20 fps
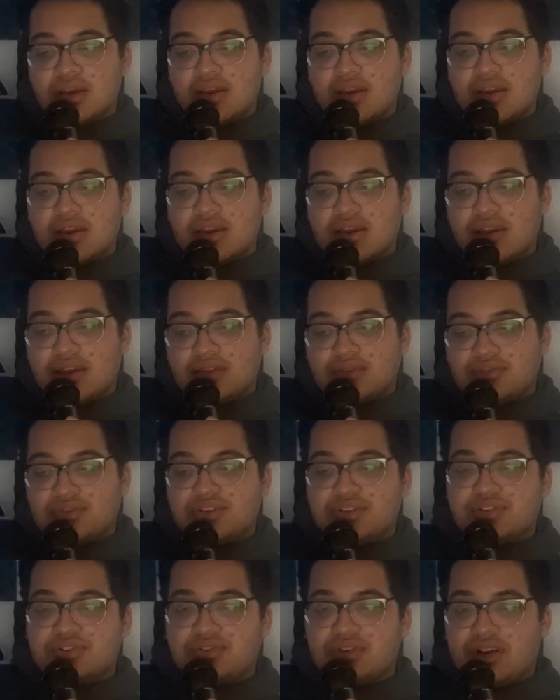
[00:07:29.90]
And they're
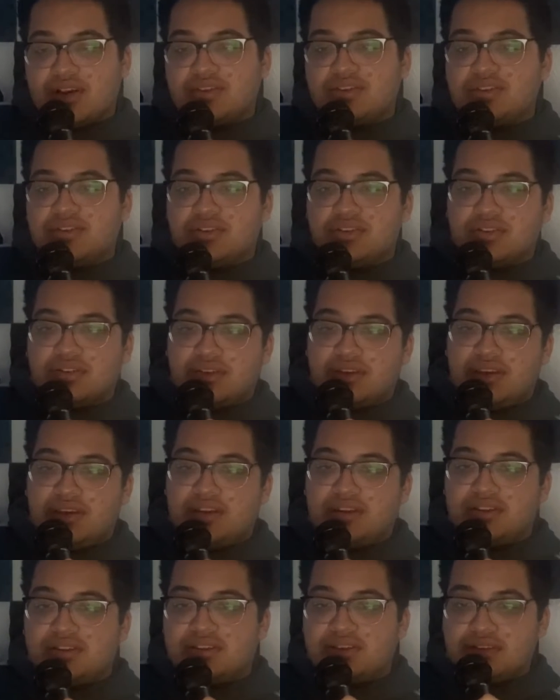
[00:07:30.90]
just trying to get
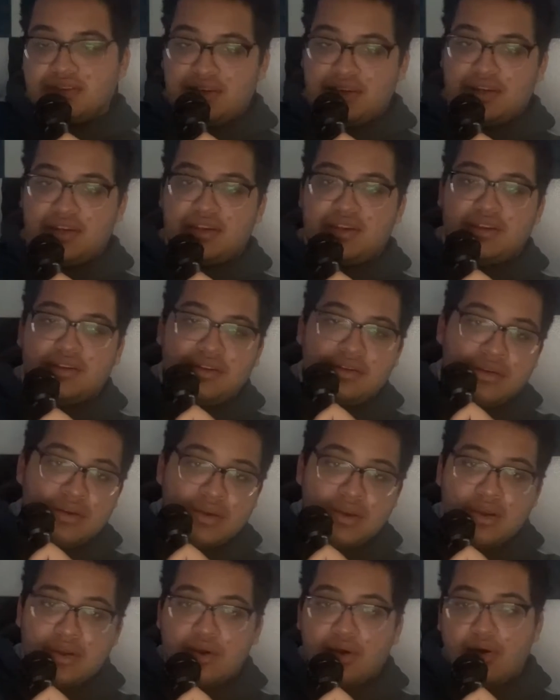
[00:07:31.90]
in,
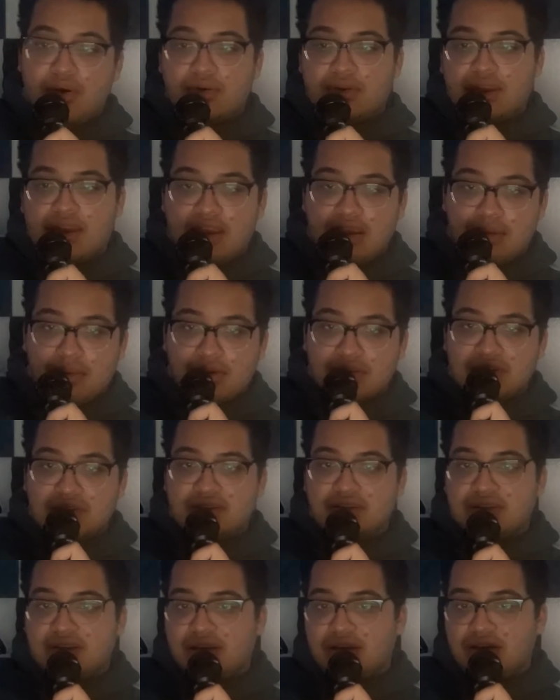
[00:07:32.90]
care about these
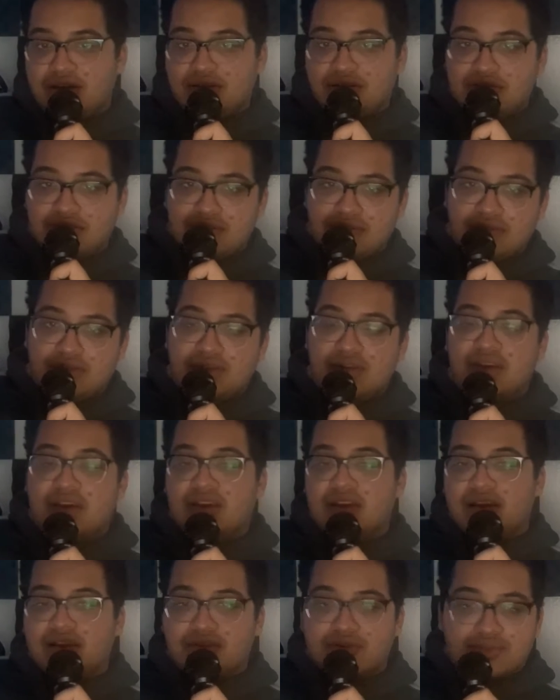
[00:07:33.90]
characters.
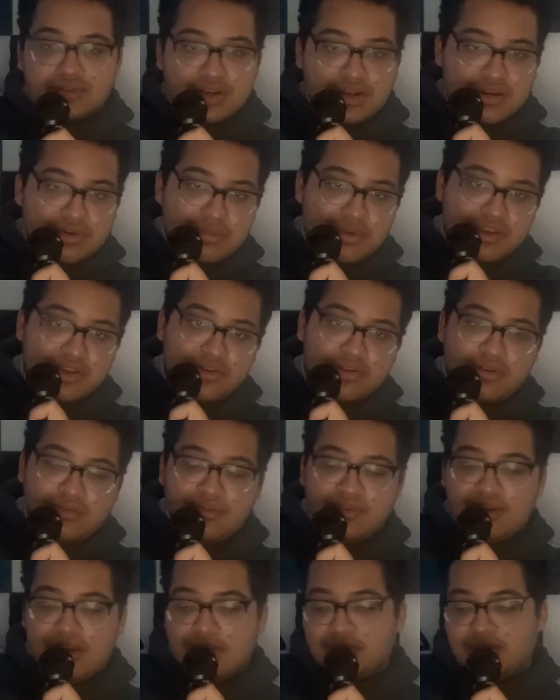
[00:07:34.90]
And they're trying to make it all
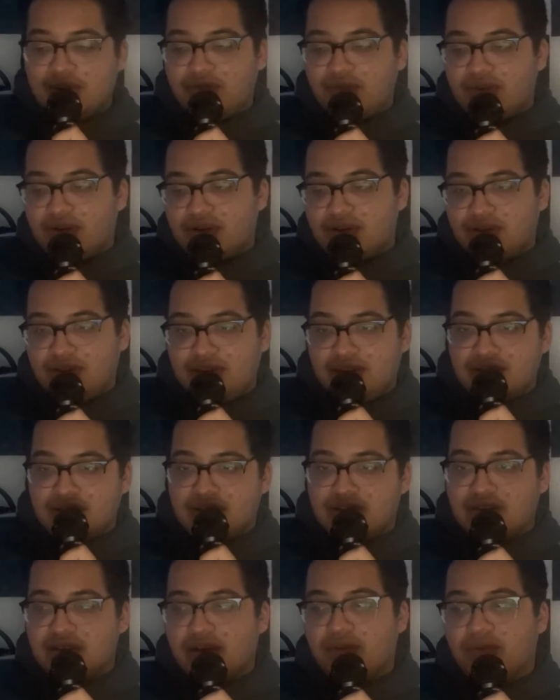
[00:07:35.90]
family friendly and
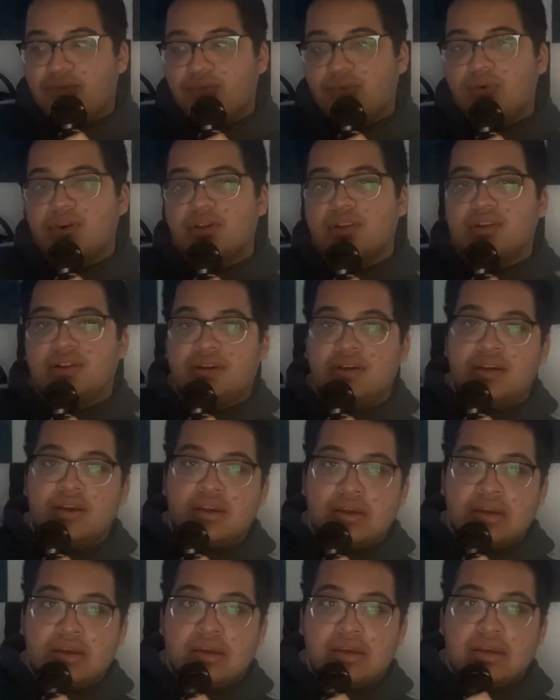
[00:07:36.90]
stuff, when
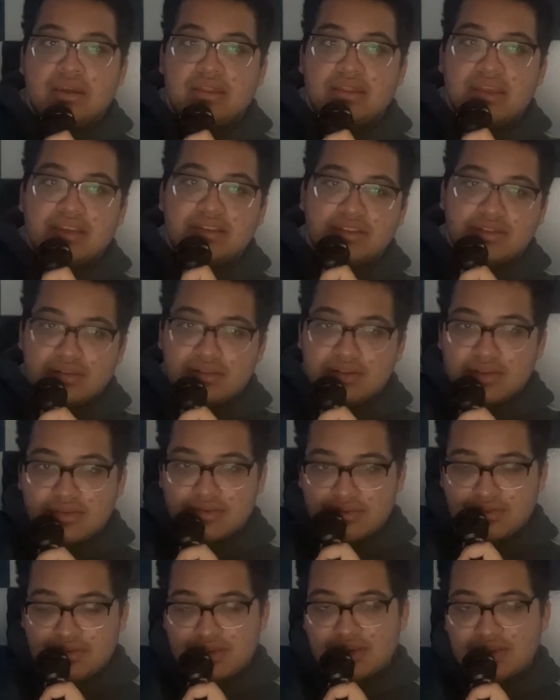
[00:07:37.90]
that's another
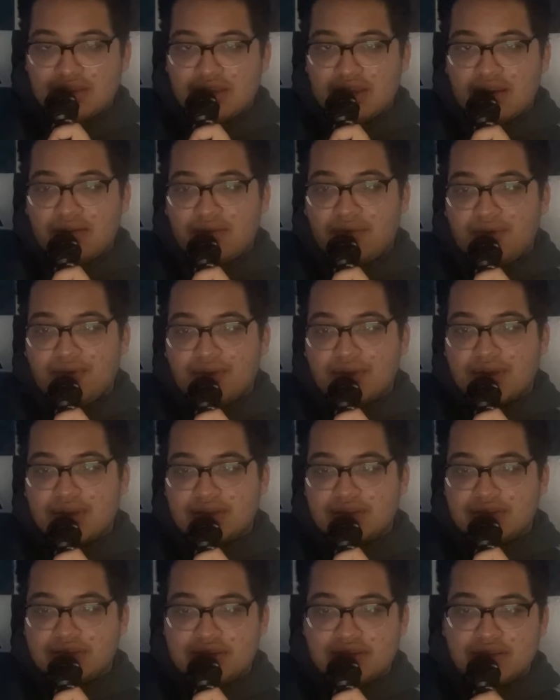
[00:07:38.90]
thing that I feel
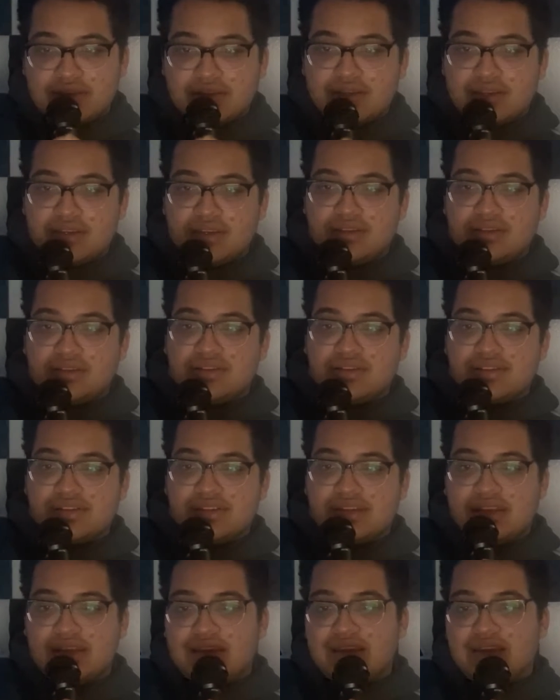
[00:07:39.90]
like DC just
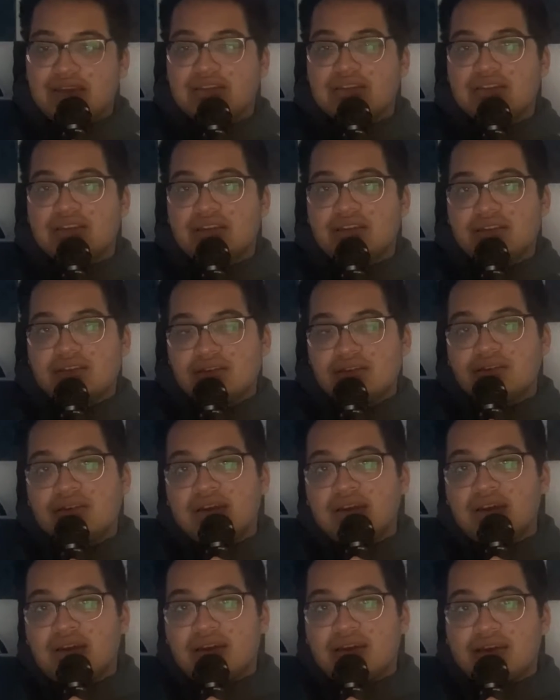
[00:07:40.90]
isn't,
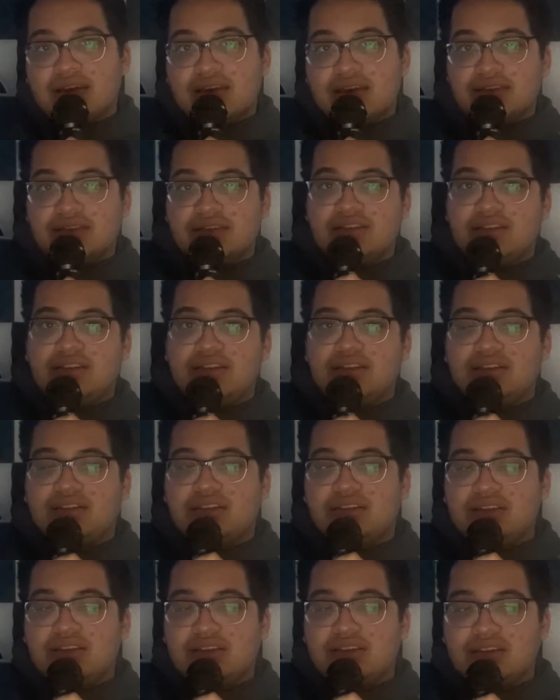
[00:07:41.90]
is
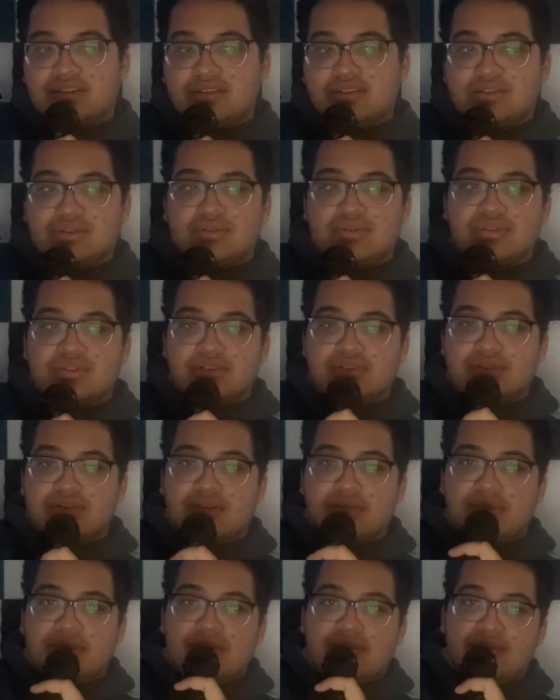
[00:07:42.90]
DC isn't always going to
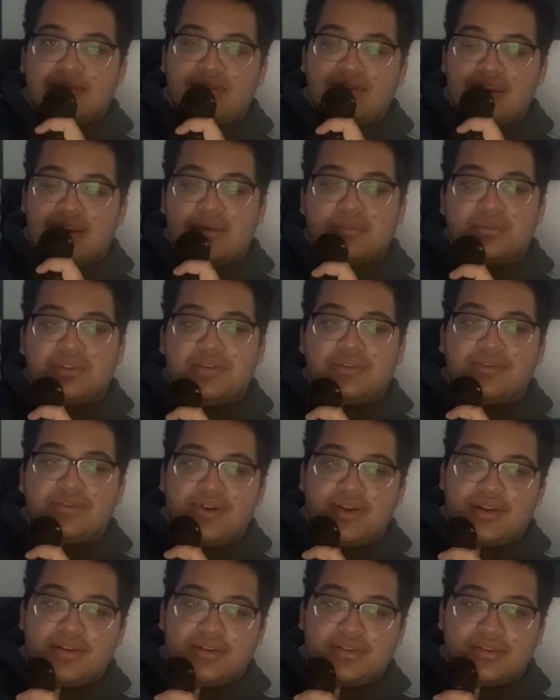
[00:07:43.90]
be family
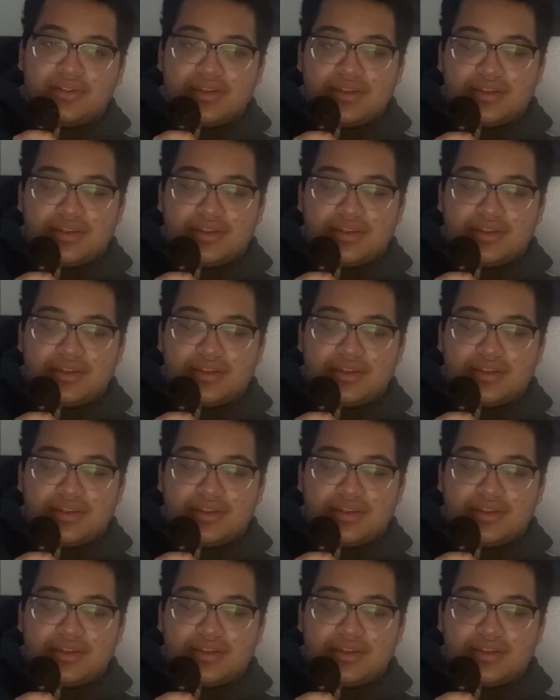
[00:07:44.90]
friendly.